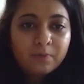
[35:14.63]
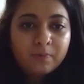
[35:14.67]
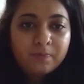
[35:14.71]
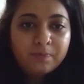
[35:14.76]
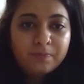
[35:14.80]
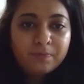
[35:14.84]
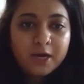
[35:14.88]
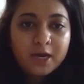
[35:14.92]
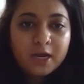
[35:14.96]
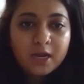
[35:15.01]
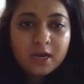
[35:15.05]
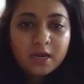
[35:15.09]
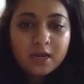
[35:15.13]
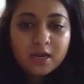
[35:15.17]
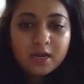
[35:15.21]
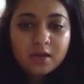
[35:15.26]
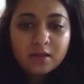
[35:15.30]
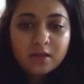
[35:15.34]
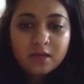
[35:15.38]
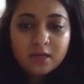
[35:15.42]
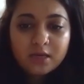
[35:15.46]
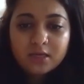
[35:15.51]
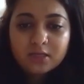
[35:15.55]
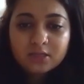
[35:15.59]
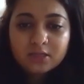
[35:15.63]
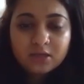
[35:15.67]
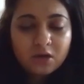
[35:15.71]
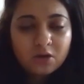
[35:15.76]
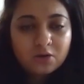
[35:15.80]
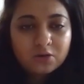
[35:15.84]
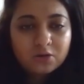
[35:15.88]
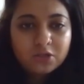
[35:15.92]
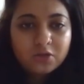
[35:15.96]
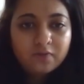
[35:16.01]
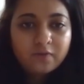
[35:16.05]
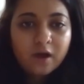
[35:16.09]
But in the East
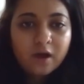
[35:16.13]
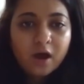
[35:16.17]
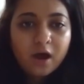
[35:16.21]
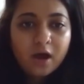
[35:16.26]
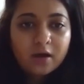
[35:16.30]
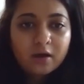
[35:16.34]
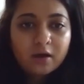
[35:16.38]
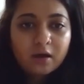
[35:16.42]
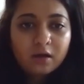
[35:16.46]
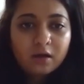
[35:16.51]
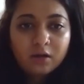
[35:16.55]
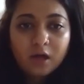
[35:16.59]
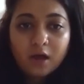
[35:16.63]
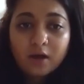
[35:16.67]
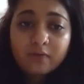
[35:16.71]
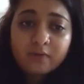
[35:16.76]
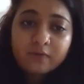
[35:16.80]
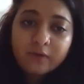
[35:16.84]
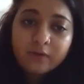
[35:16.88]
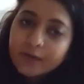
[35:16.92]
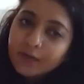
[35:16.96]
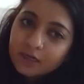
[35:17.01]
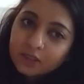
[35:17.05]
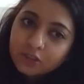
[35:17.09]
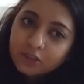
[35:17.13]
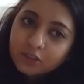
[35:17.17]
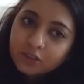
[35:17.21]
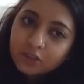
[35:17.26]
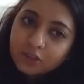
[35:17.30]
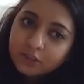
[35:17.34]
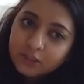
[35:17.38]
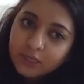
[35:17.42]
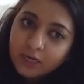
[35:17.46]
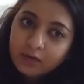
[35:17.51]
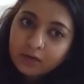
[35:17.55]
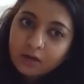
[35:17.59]
Coast, you've got a lot of financial
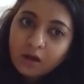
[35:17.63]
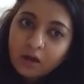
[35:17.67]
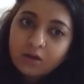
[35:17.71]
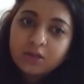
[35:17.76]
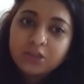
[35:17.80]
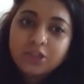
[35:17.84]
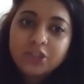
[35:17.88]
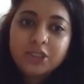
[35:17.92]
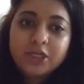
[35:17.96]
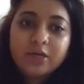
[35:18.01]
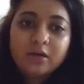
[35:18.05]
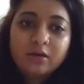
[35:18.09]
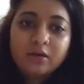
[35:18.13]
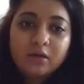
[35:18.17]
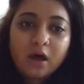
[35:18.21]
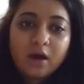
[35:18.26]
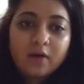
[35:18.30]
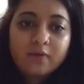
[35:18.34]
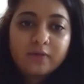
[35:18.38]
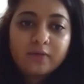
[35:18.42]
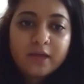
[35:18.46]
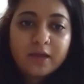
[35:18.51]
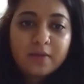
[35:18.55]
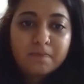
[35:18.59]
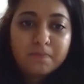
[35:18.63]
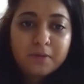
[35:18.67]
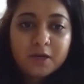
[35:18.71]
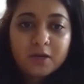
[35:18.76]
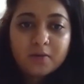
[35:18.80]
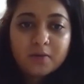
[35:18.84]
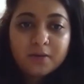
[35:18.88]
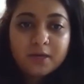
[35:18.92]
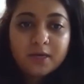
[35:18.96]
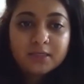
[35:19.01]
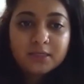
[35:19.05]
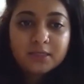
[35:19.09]
technology, a lot of like
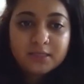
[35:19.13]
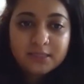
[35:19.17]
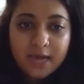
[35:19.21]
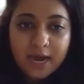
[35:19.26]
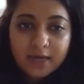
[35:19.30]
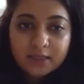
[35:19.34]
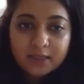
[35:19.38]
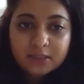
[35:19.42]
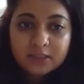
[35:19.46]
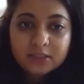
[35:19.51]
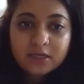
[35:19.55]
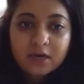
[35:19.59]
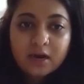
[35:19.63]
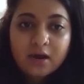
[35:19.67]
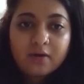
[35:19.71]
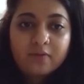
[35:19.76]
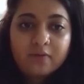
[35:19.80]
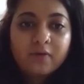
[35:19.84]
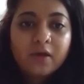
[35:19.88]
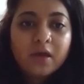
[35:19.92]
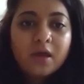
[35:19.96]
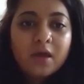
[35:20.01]
B2B SaaS stuff.